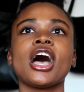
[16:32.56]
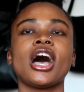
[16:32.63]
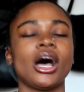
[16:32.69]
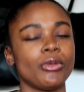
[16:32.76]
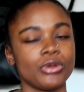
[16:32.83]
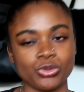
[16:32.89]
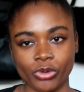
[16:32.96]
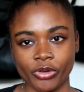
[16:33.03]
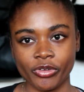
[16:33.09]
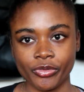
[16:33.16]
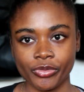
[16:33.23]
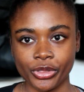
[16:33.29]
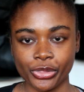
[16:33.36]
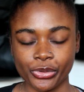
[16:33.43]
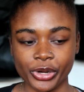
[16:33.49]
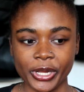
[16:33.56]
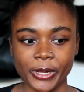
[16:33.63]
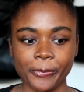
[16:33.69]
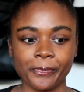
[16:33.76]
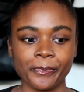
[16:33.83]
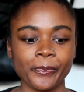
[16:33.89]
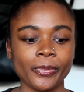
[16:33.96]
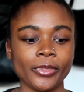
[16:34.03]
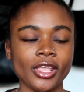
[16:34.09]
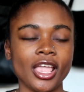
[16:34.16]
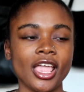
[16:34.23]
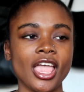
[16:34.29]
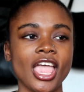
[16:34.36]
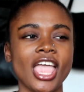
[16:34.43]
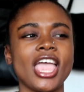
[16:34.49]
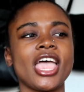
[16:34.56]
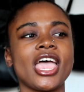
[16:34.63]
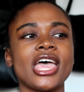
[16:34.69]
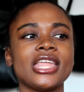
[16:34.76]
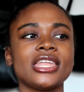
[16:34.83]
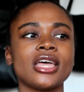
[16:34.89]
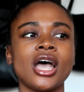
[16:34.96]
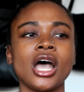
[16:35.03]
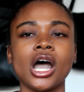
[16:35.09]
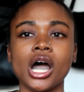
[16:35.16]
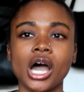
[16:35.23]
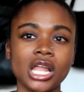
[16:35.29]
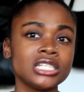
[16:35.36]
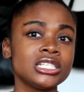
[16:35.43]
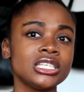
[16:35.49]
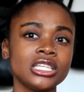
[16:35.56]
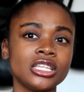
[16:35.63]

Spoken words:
I was 153. And honestly,